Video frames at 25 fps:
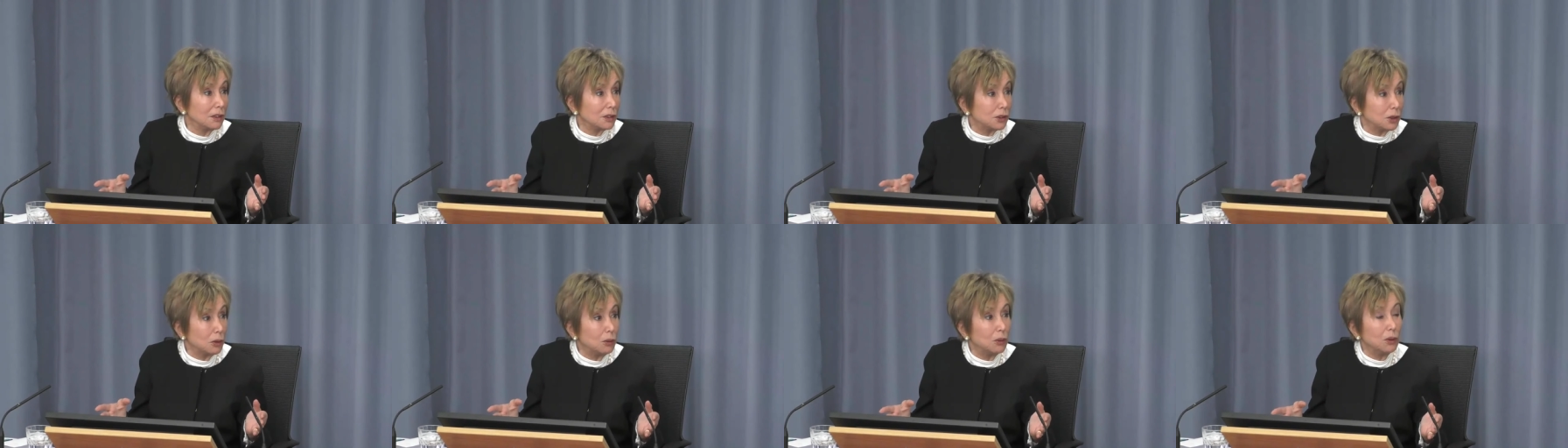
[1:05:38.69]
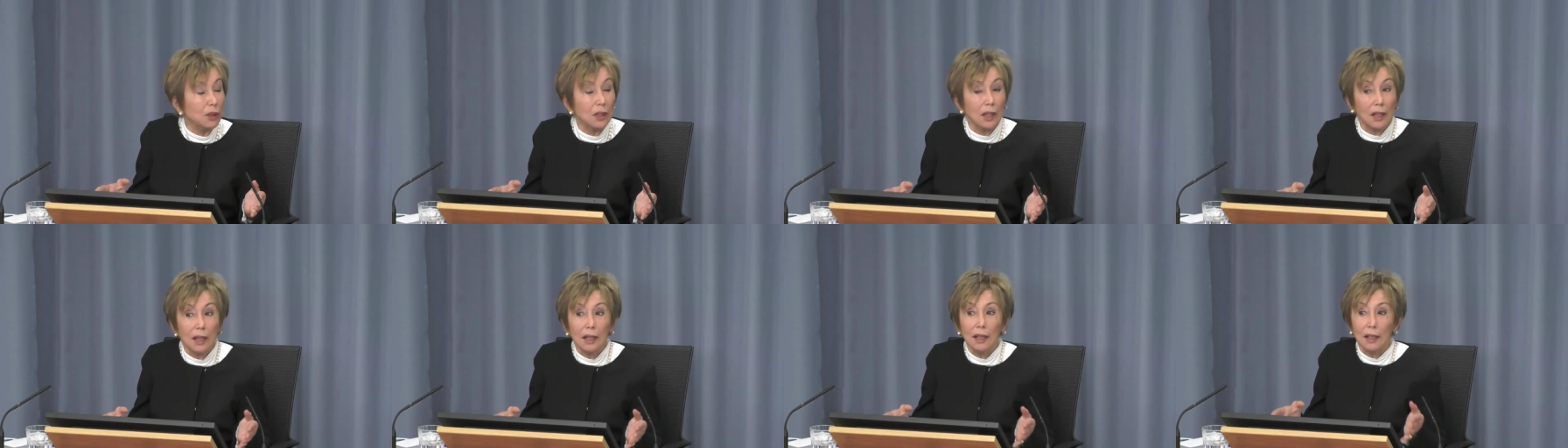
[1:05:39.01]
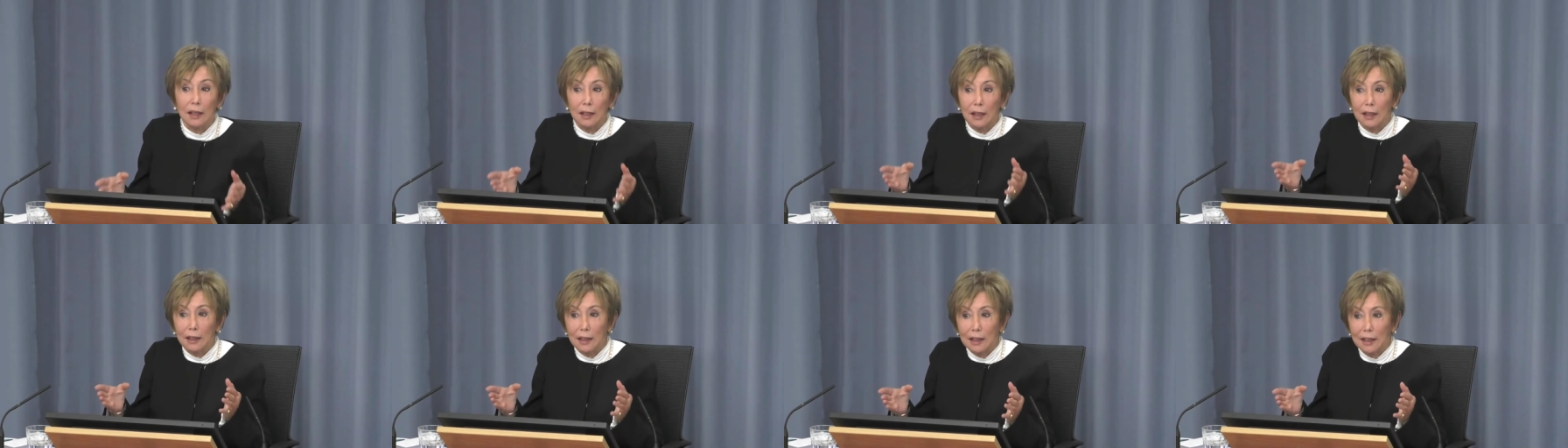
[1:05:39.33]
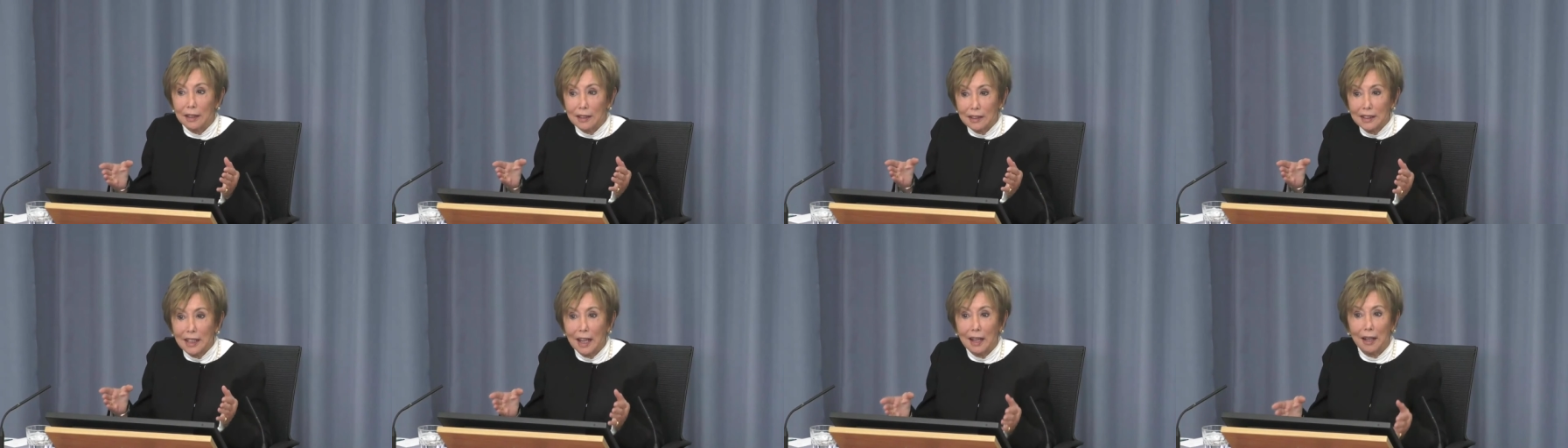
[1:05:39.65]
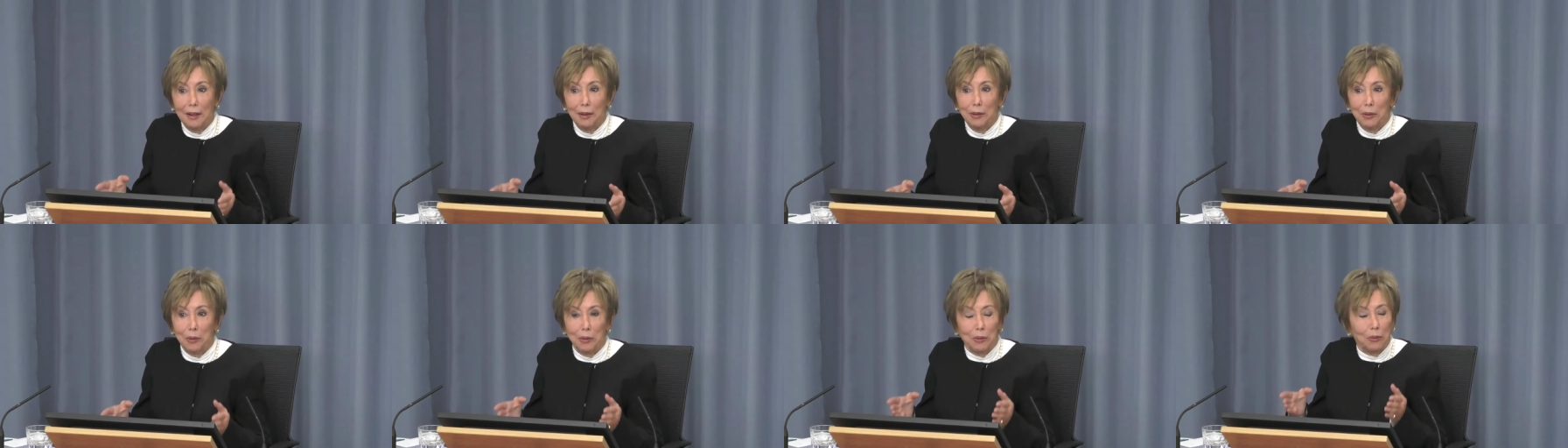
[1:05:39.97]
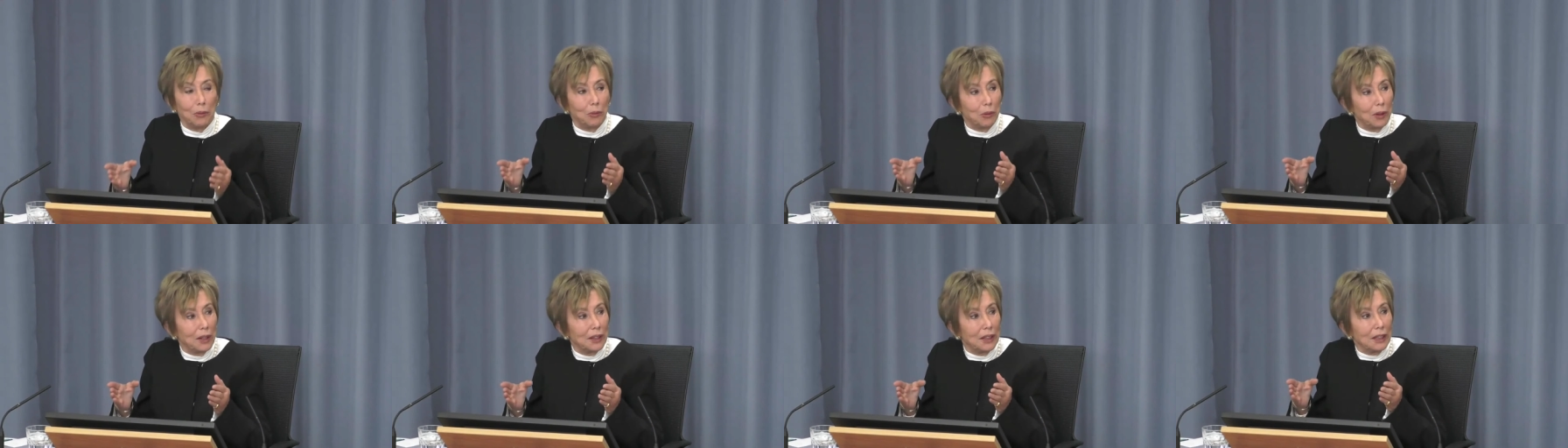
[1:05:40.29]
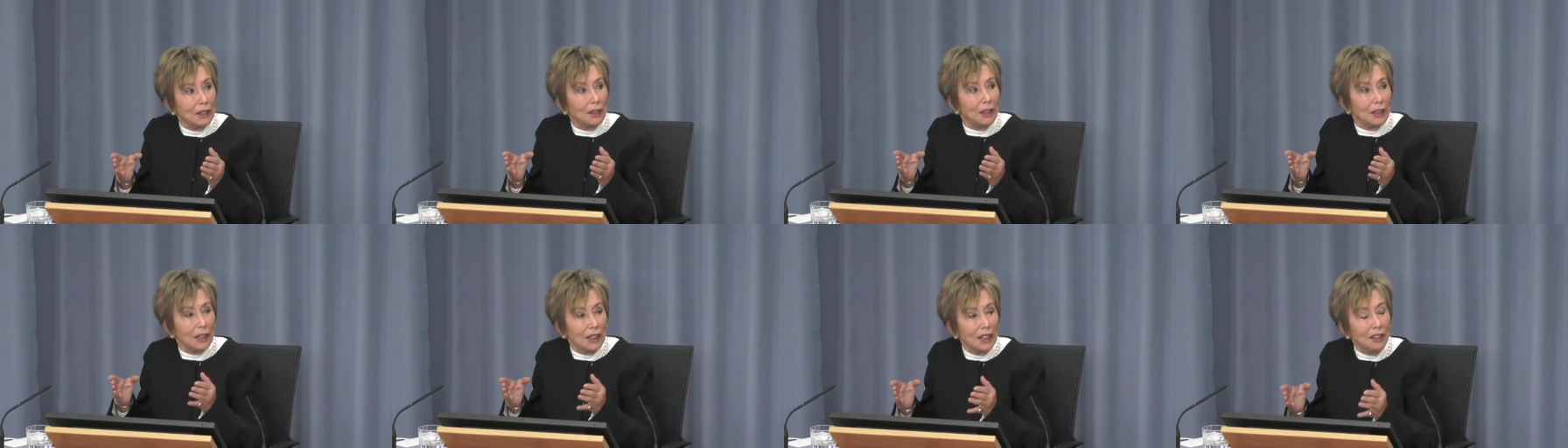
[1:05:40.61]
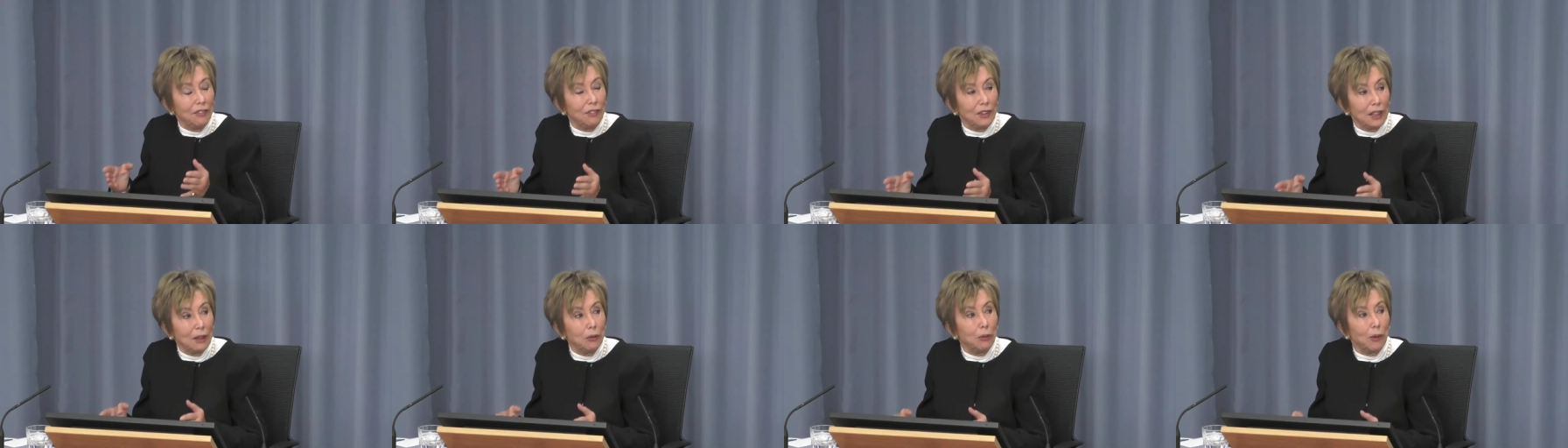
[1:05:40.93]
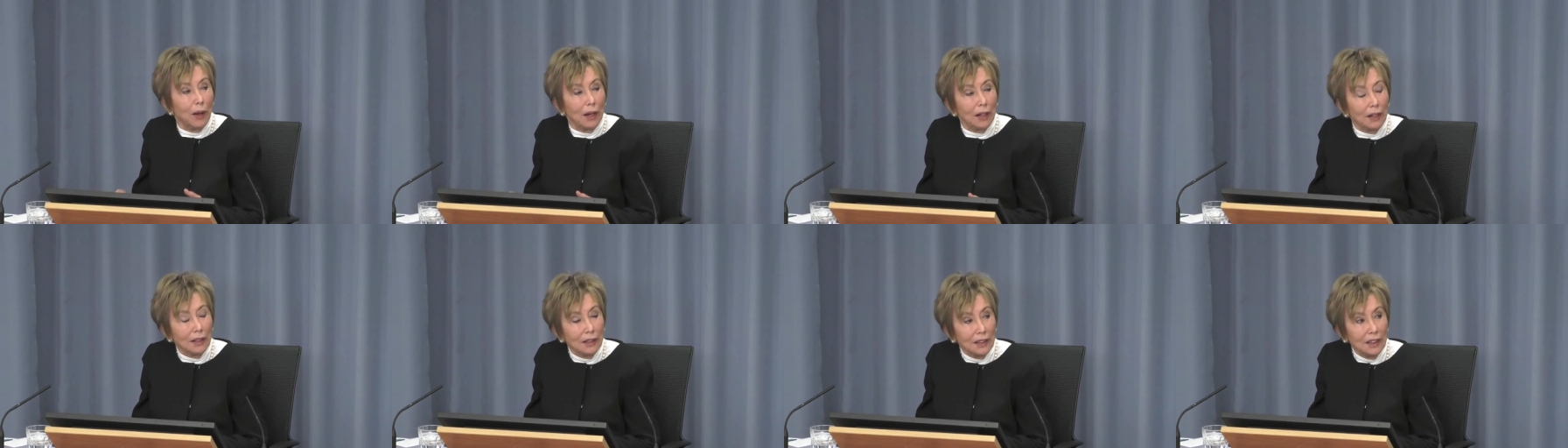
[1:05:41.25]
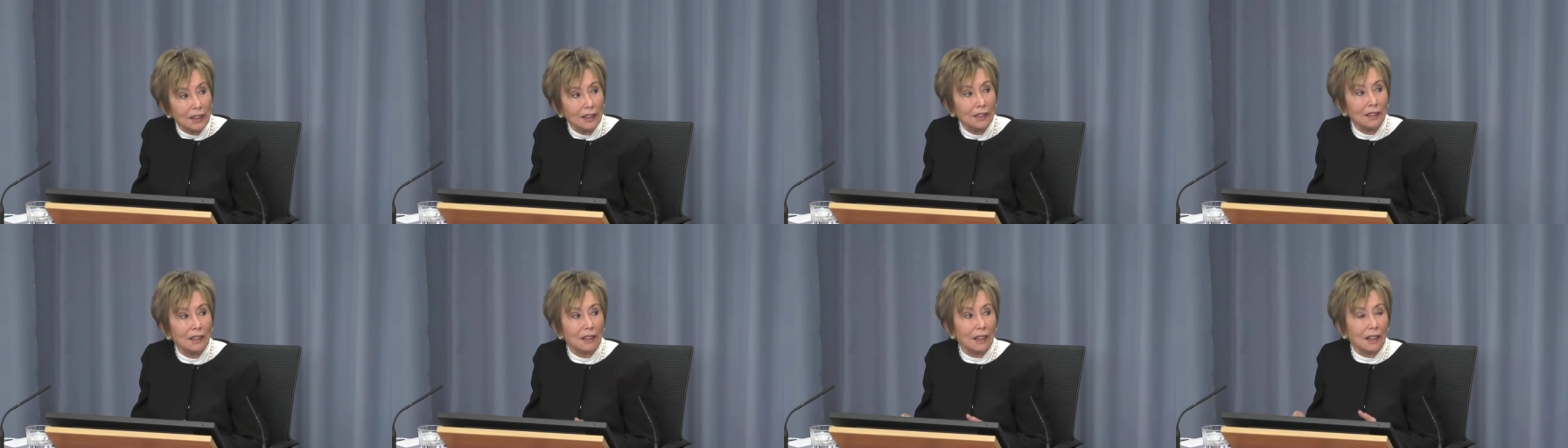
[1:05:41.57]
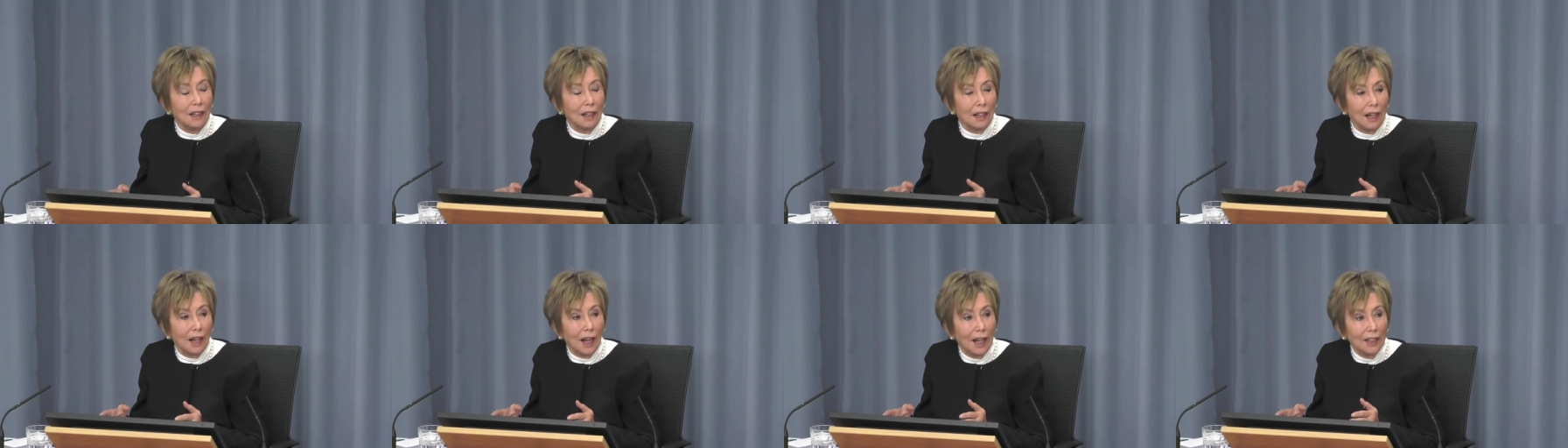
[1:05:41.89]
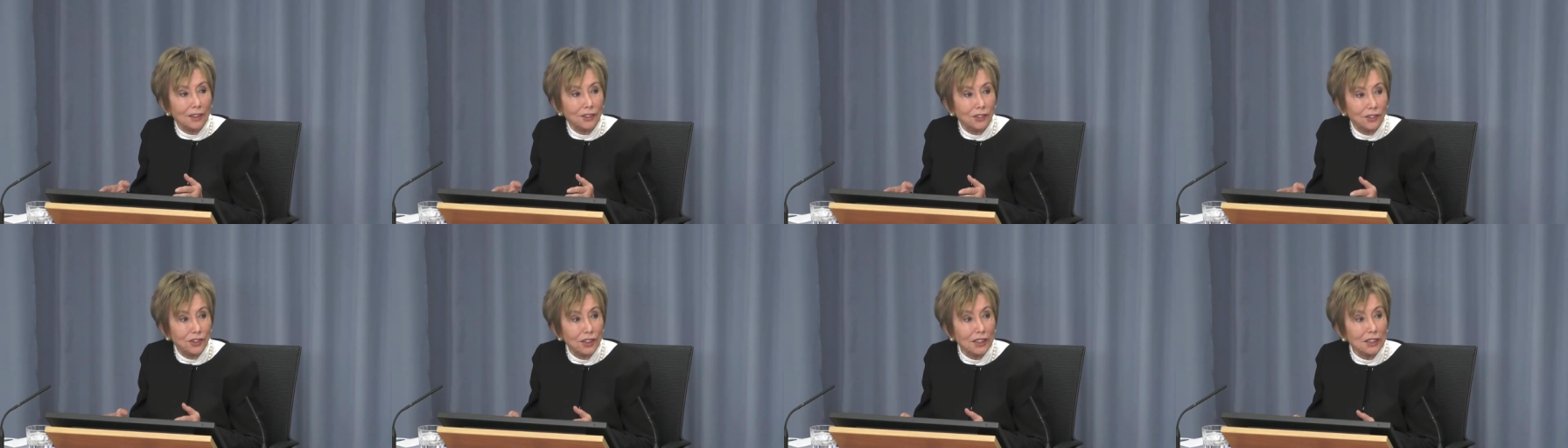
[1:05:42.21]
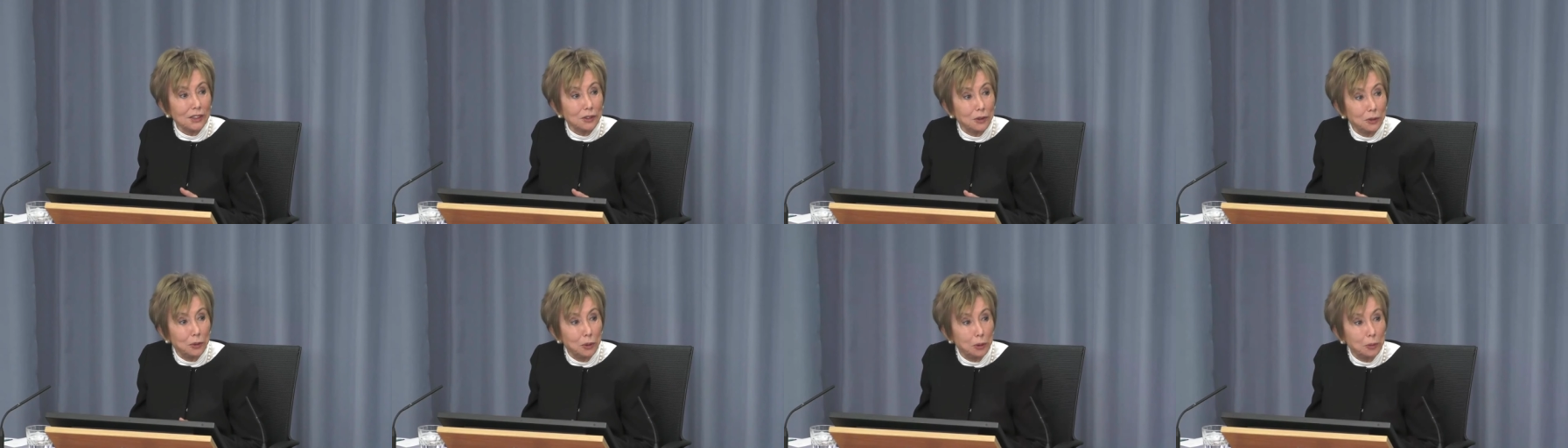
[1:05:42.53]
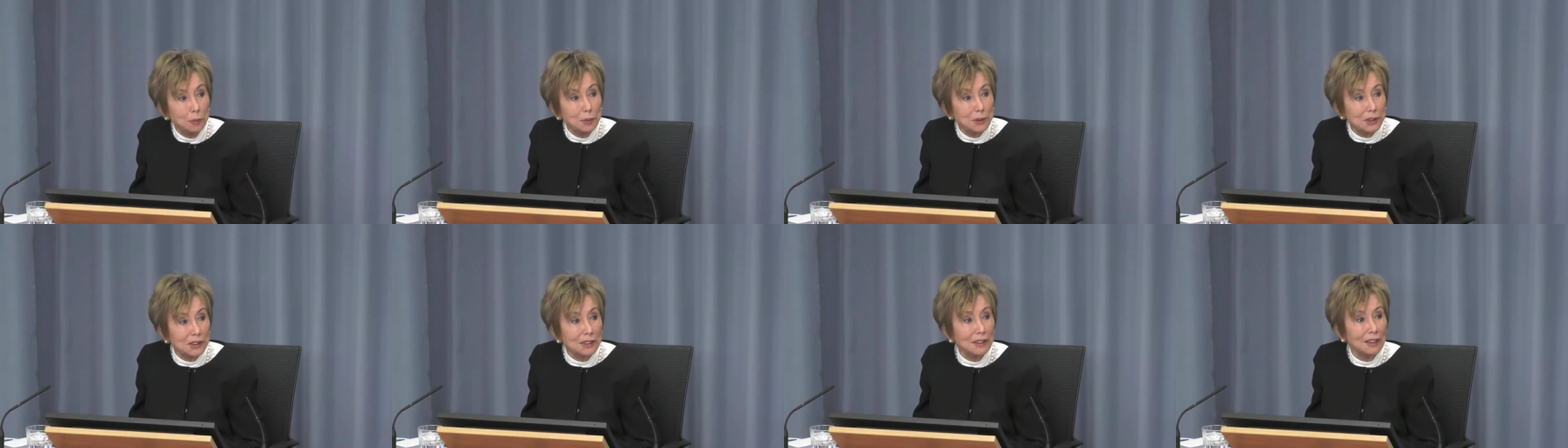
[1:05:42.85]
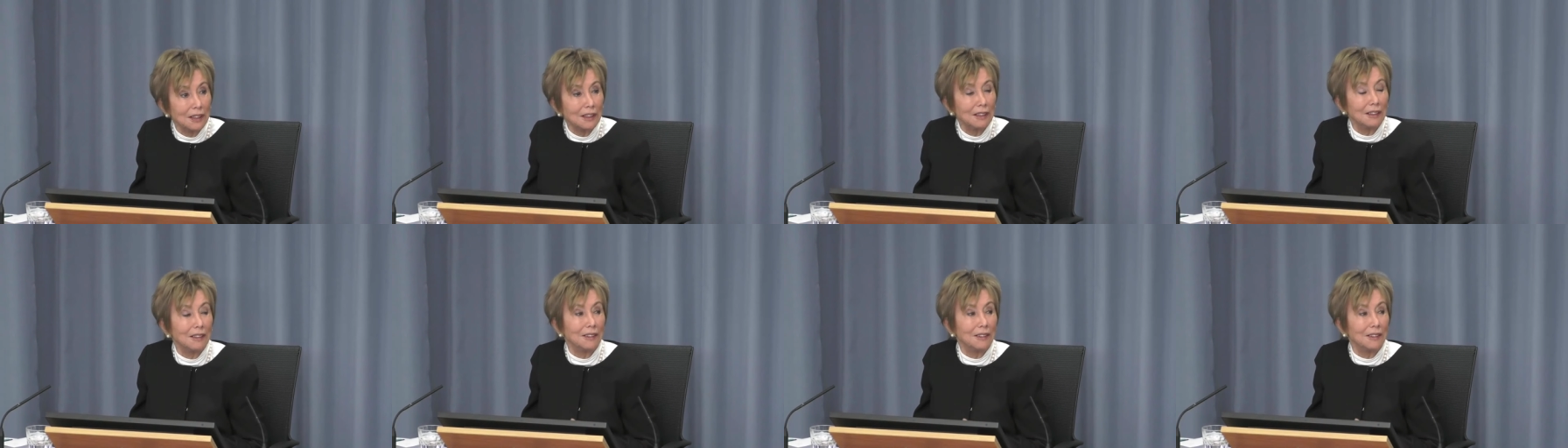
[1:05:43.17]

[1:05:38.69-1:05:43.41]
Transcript: So, yeah, whether, if they were in at risk groups,